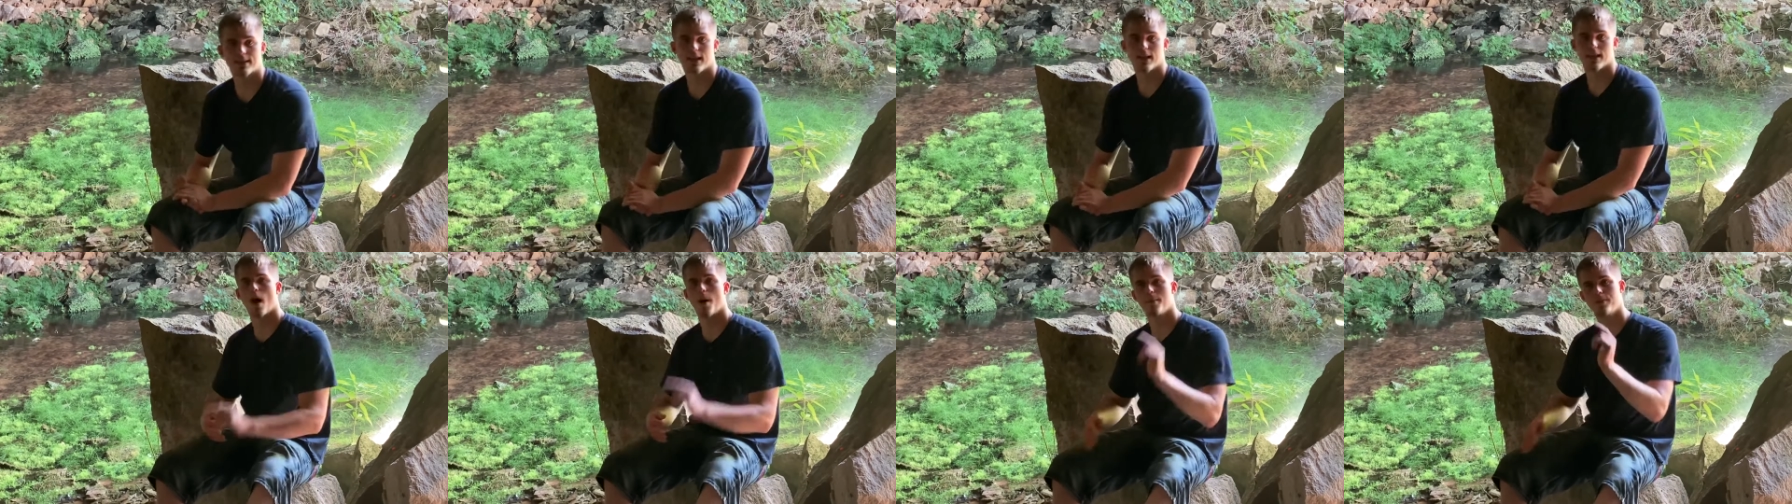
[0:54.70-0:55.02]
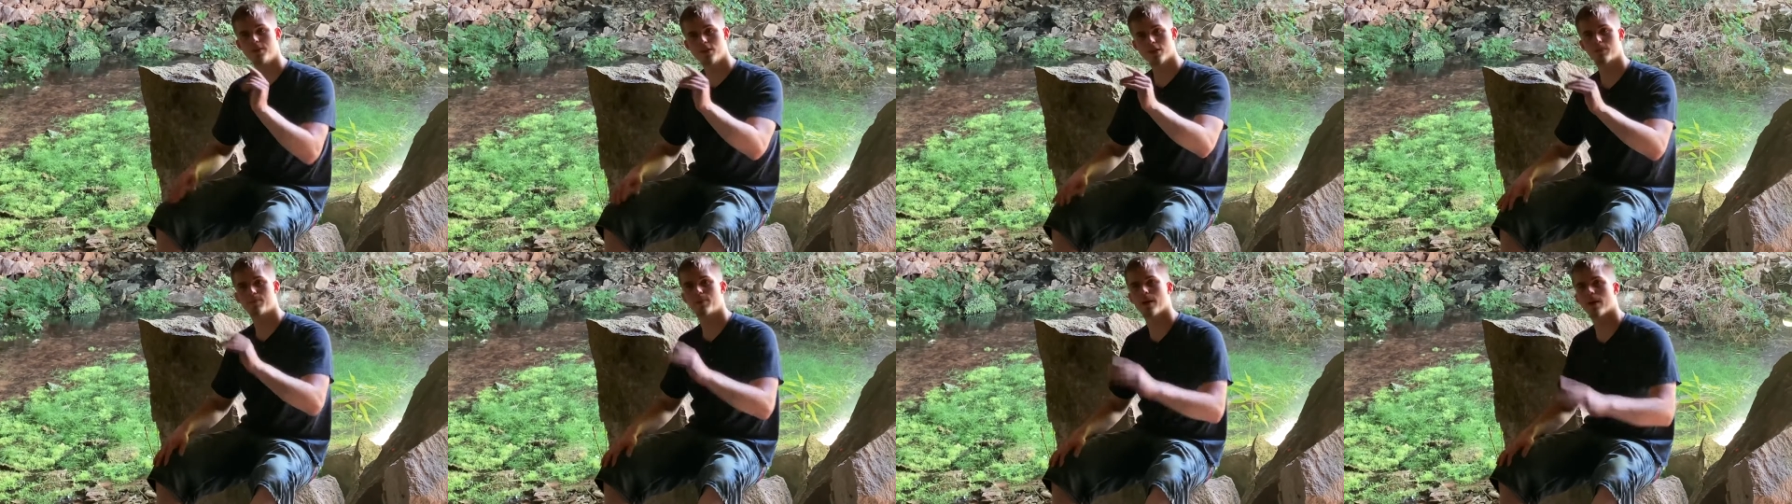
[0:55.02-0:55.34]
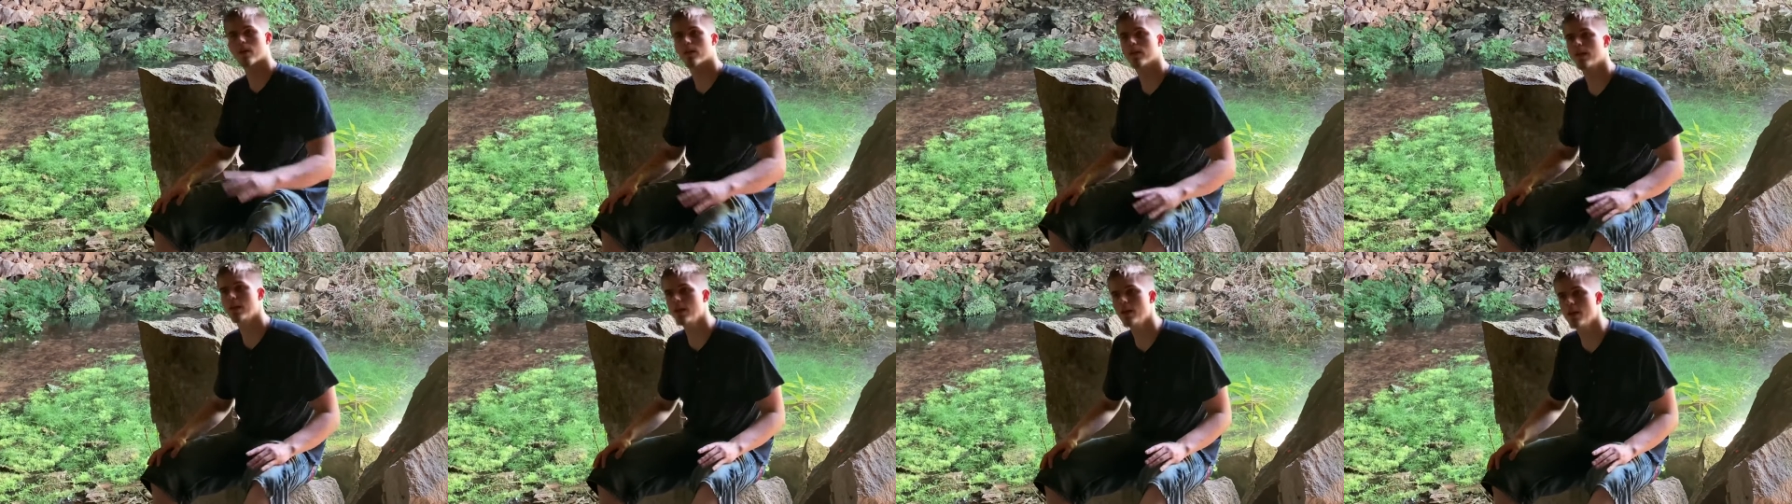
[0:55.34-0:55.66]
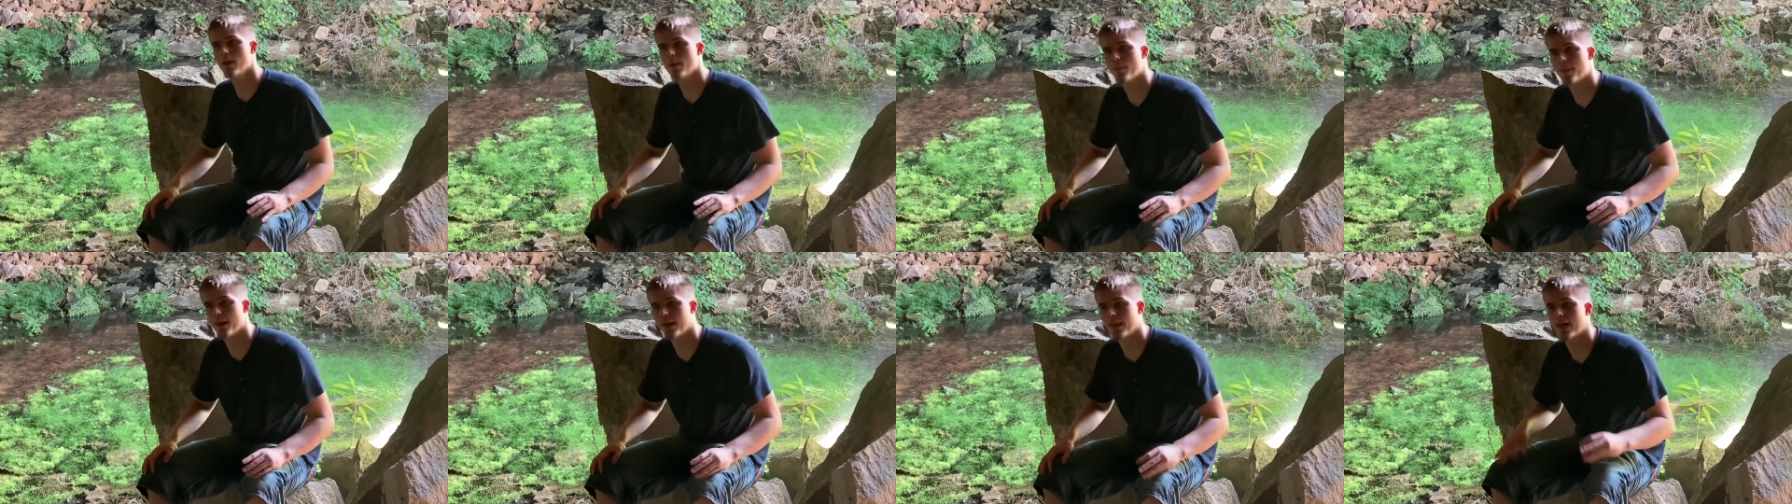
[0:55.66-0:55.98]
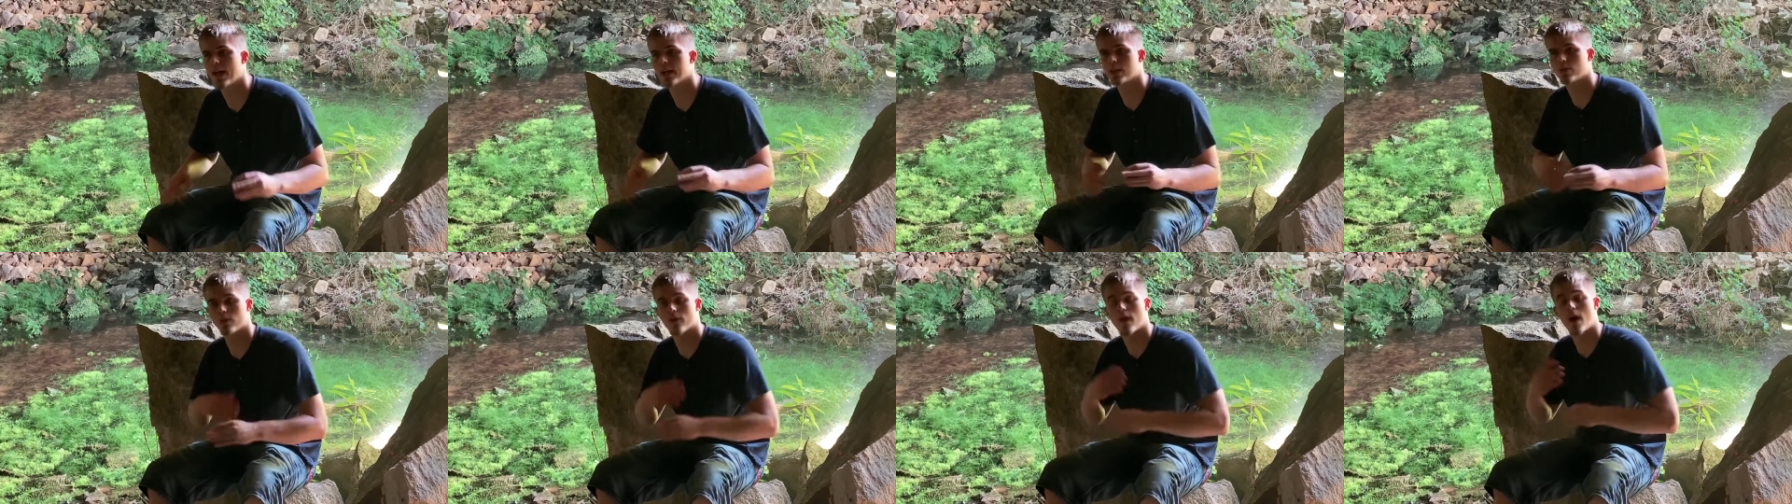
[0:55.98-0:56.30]
it, just barely, but
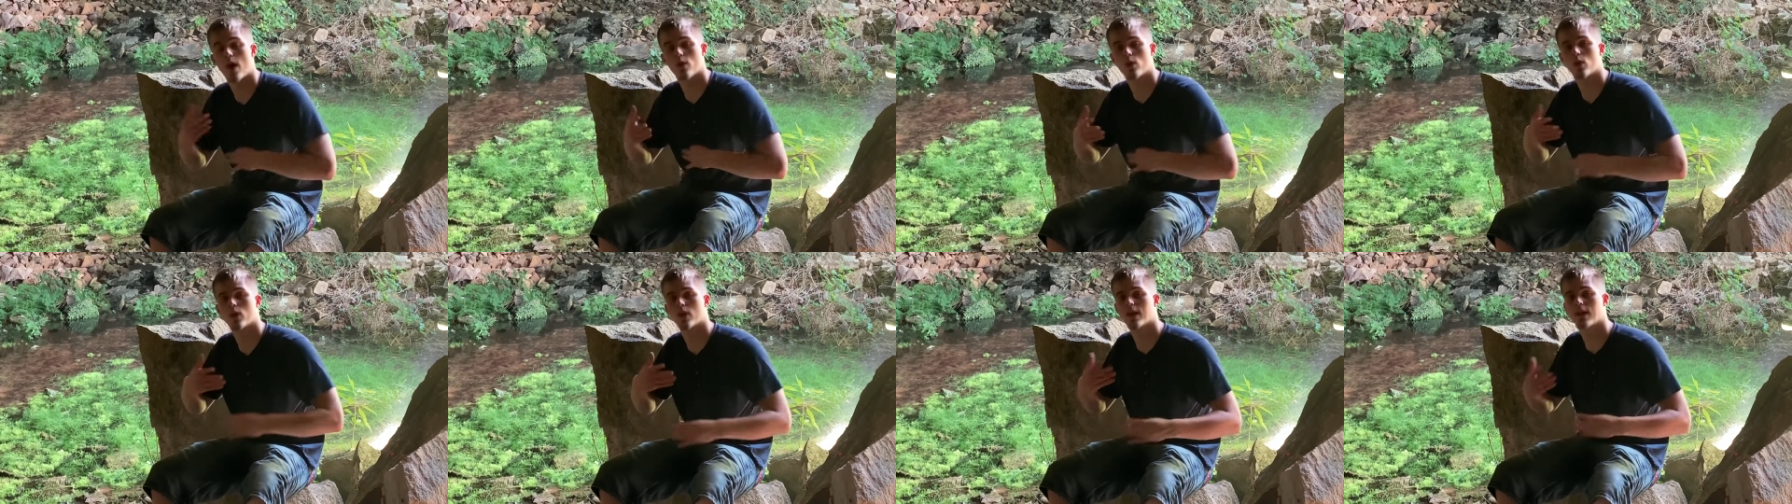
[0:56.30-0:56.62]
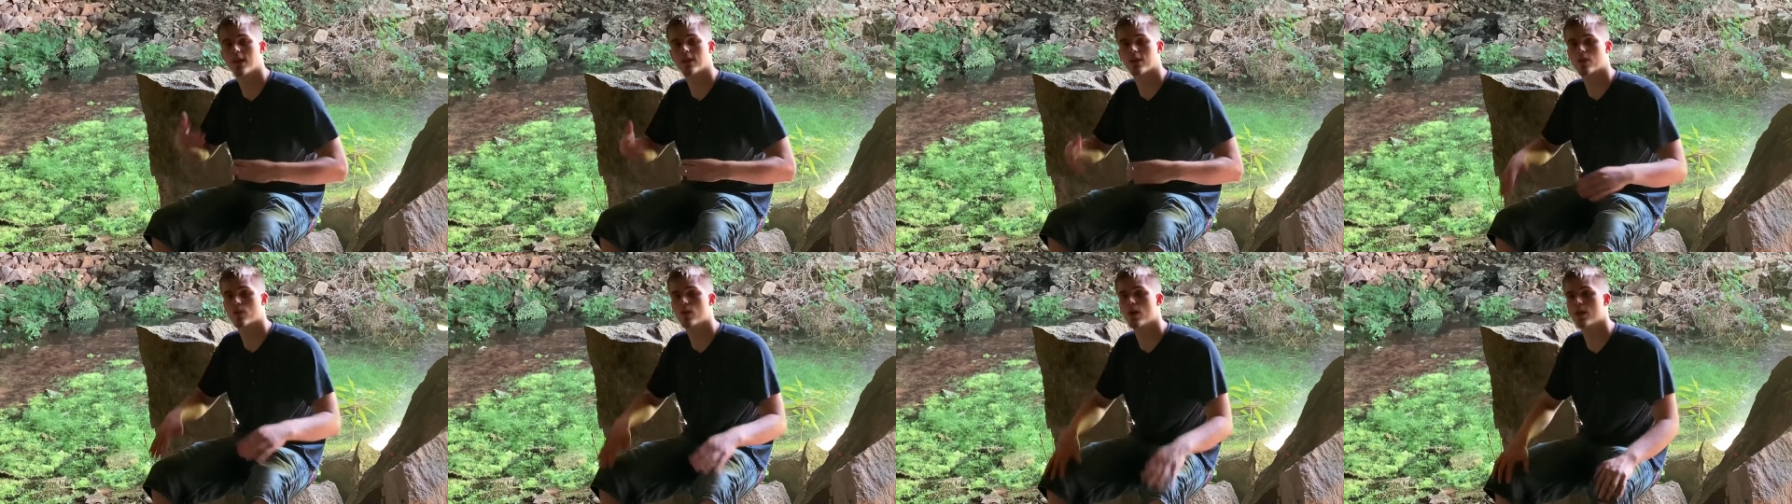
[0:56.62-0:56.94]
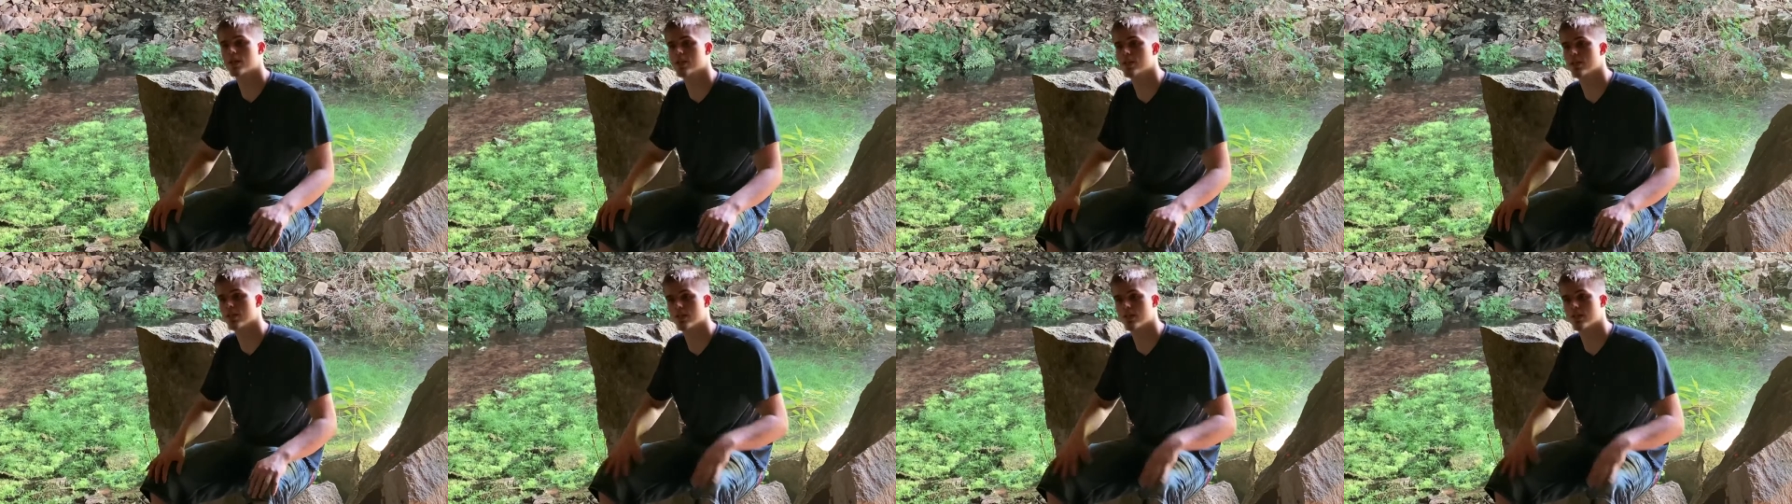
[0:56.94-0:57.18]
that's without looking at the question,